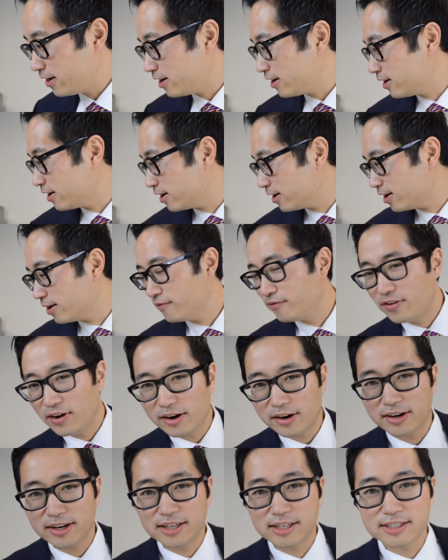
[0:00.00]
Uh,
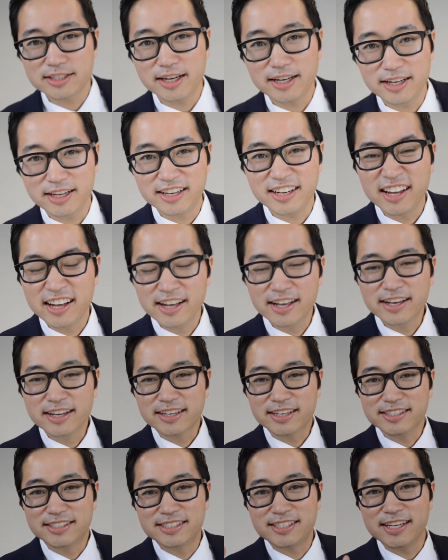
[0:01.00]
very excited
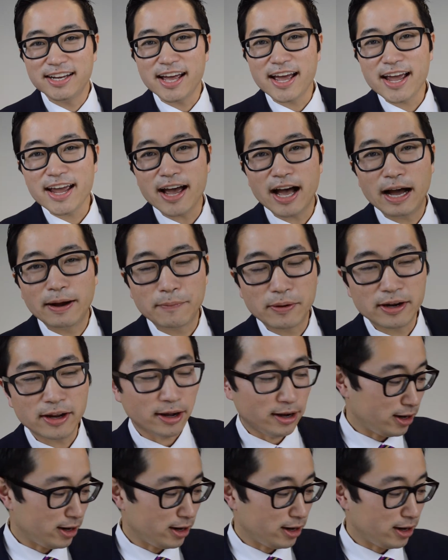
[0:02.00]
because today I'm going to